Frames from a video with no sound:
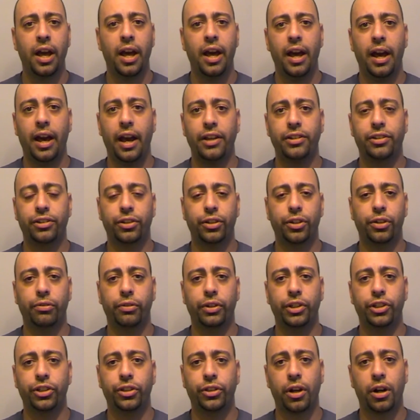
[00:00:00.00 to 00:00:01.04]
asks you to
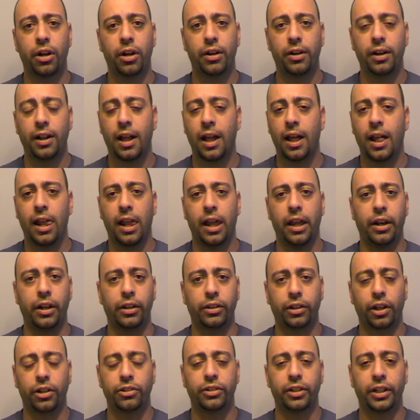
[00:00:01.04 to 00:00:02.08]
restart, it
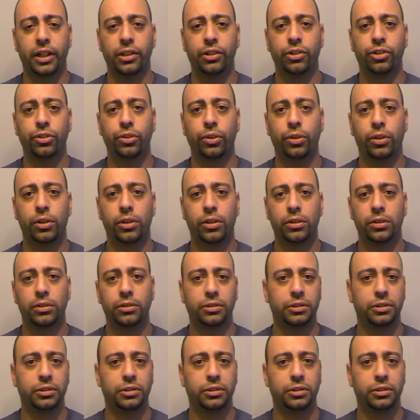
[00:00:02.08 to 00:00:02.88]
does an install,